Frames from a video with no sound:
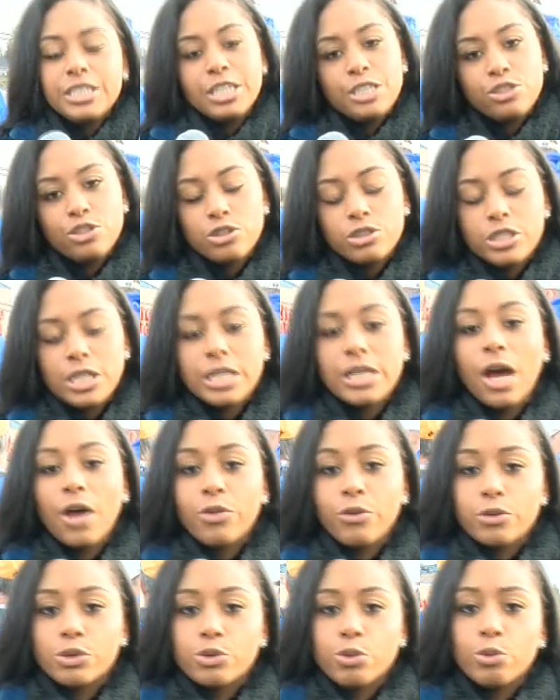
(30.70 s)
Teachers and
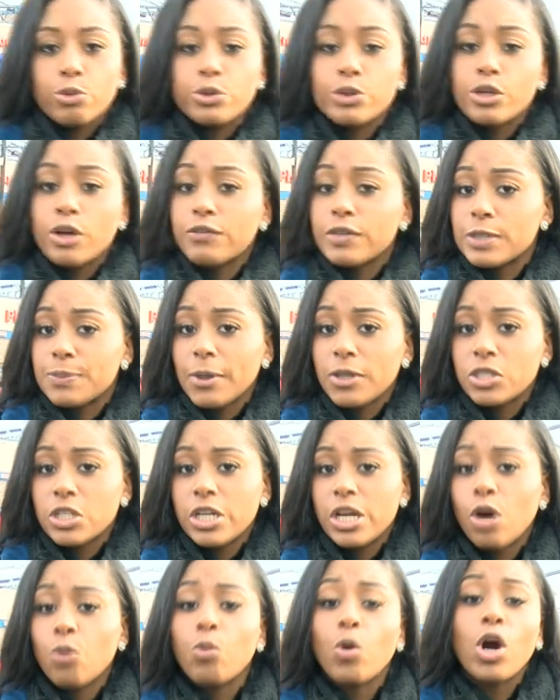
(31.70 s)
other school service
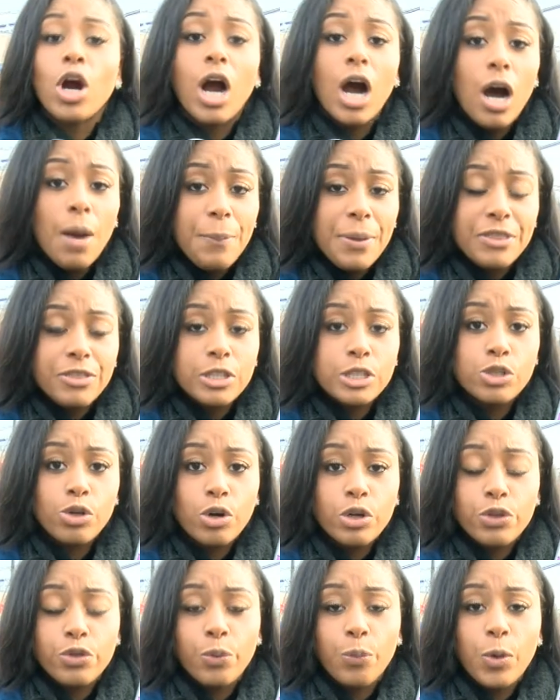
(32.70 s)
personnel were up at the
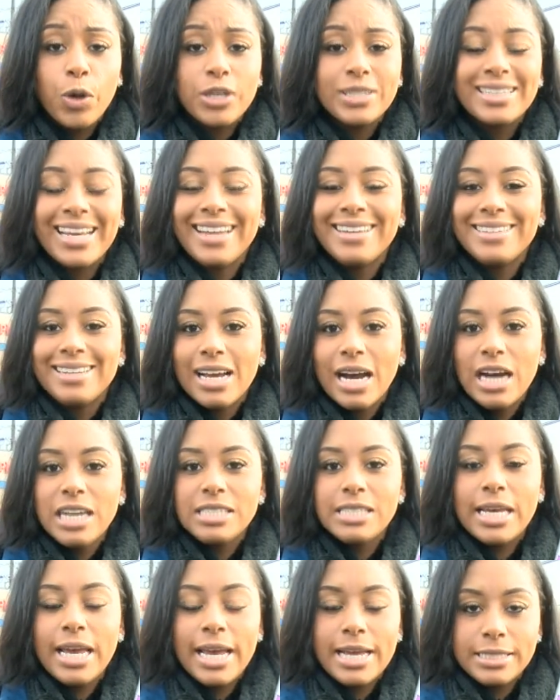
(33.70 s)
start of the workday not
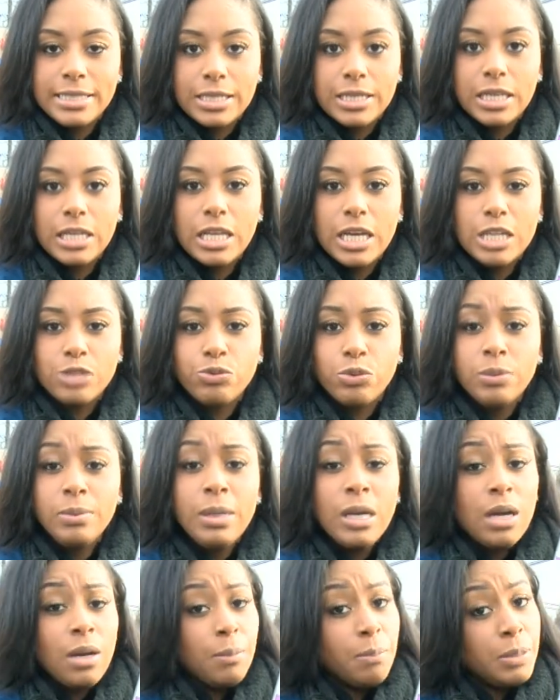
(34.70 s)
to head to the classroom,
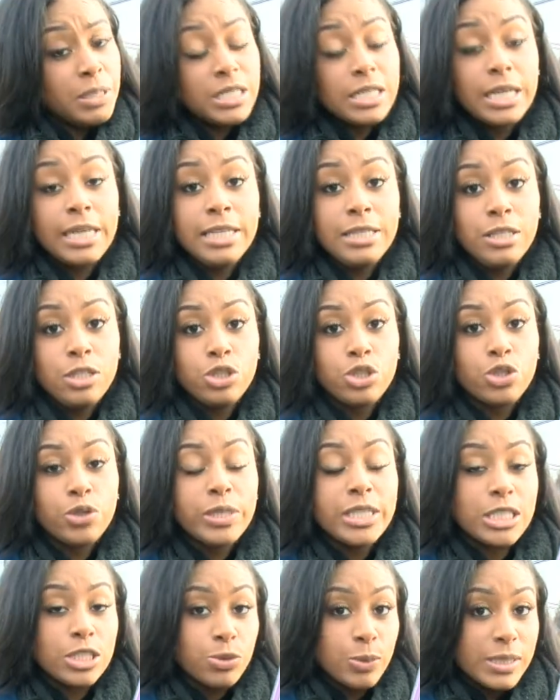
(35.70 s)
but to hit the street
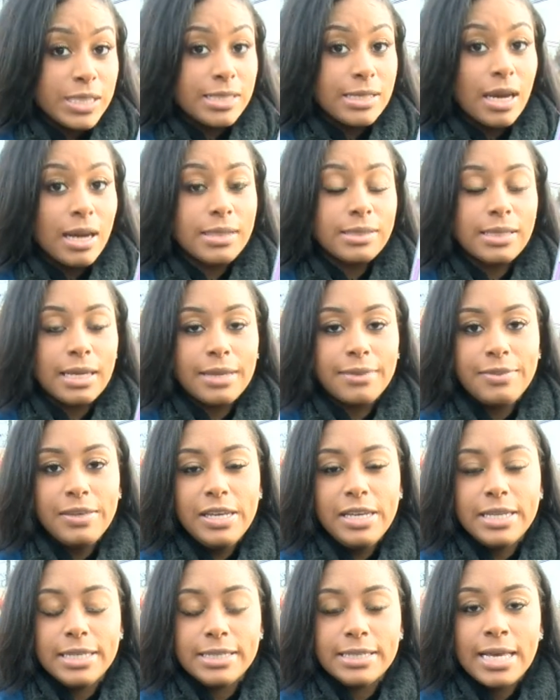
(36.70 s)
streets with signs like
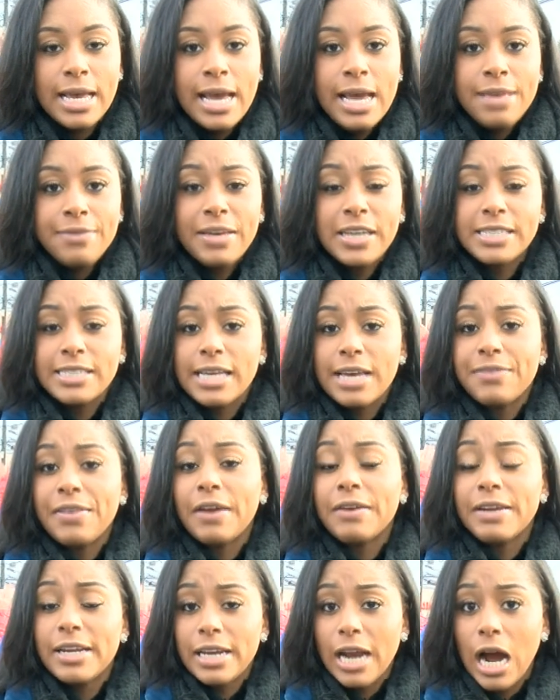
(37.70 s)
these. They say
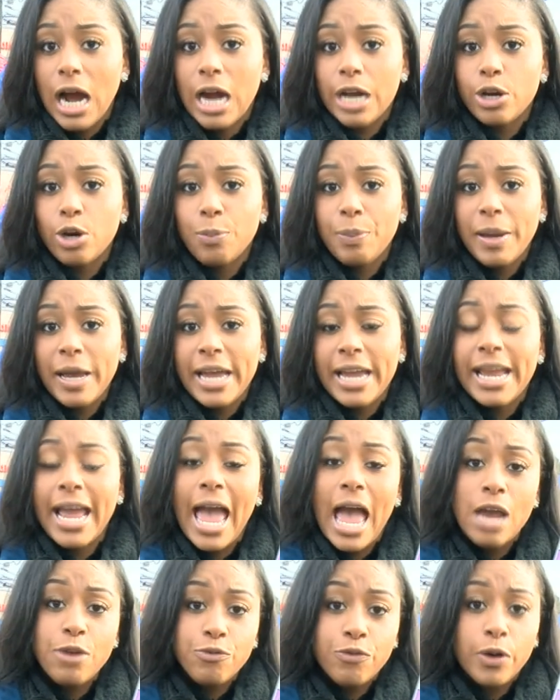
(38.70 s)
they need higher pay
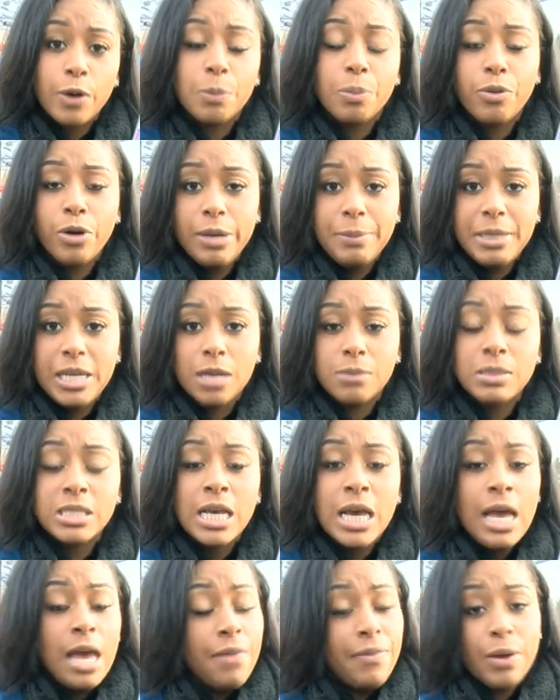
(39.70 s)
and fair premiums.
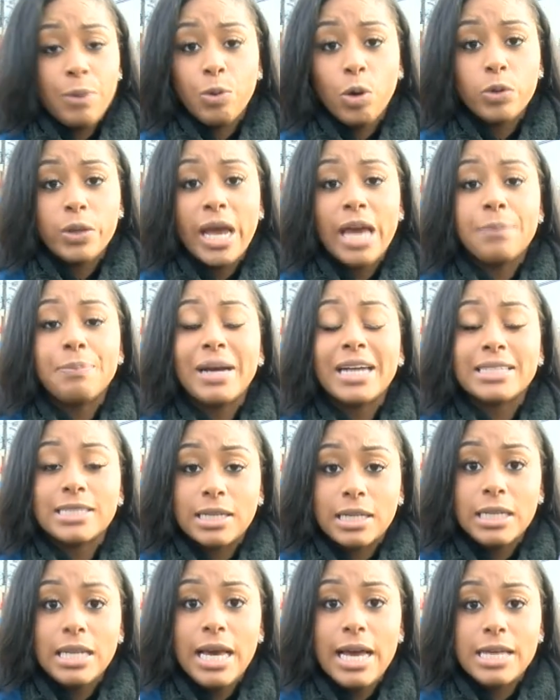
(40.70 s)
they won't head back to
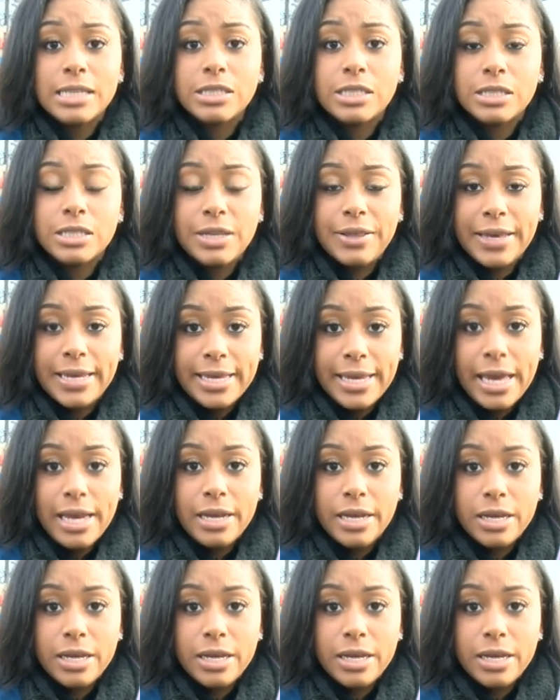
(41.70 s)
class until they get